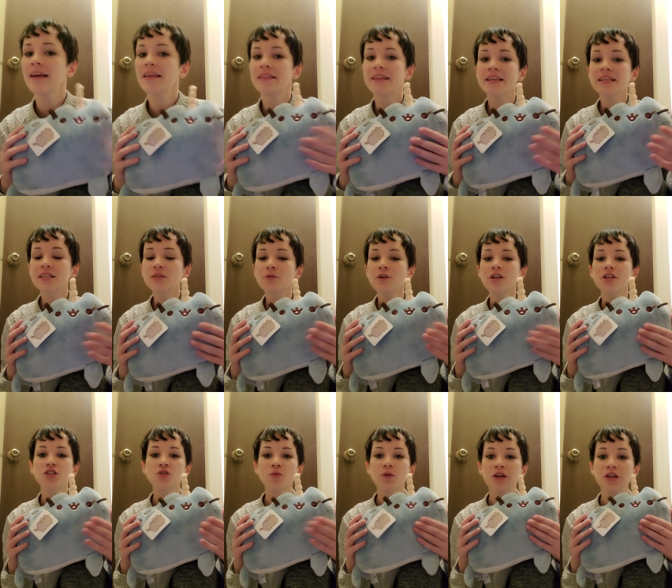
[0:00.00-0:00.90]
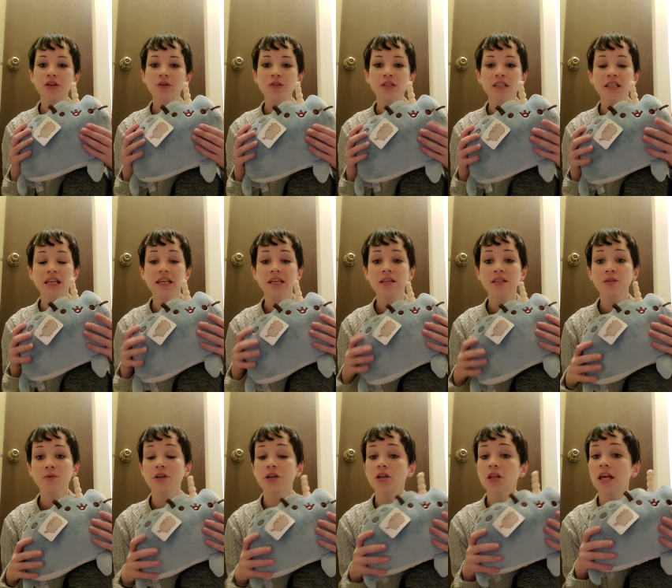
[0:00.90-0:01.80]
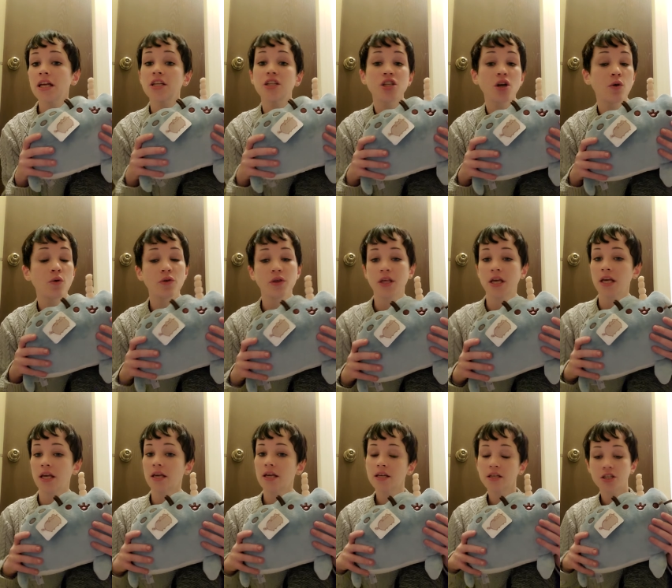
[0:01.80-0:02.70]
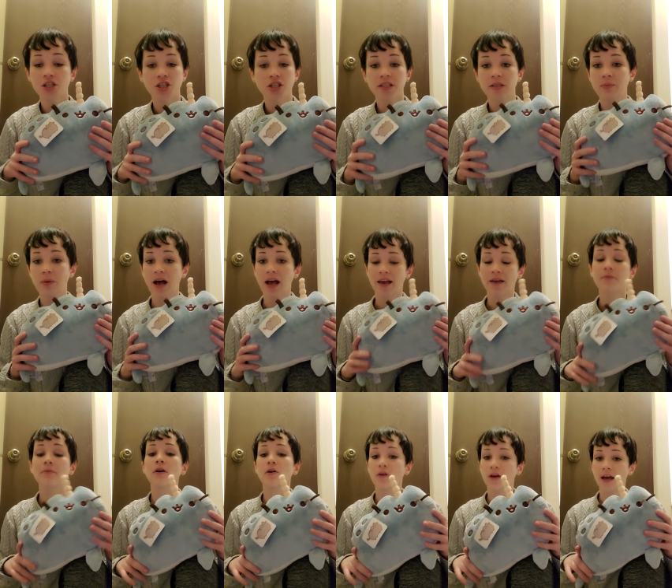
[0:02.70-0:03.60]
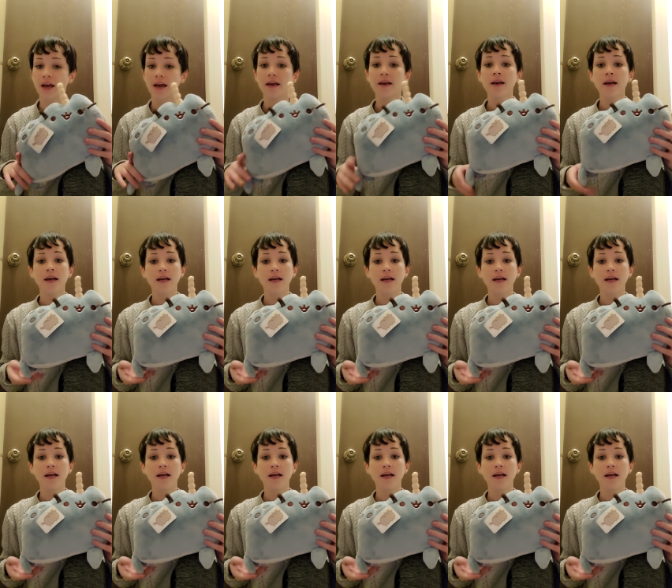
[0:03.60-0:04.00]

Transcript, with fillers: This one is one of those things where you're like, don't think, just buy. Okay.